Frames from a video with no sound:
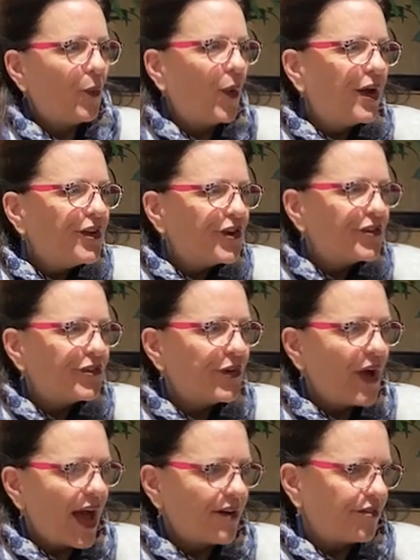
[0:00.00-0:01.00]
a
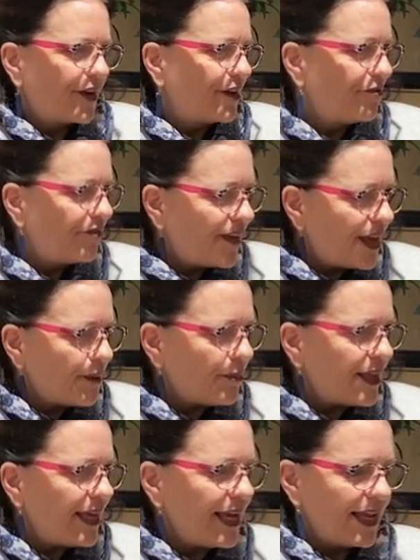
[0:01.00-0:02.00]
wonderful African
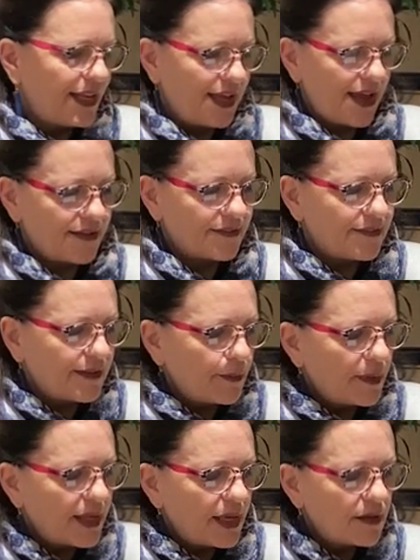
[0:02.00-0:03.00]
family, and he has
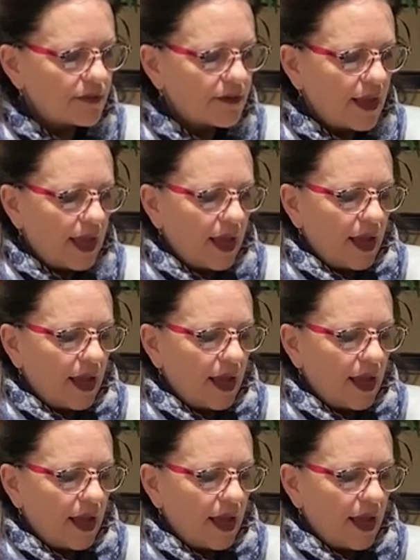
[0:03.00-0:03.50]
siblings,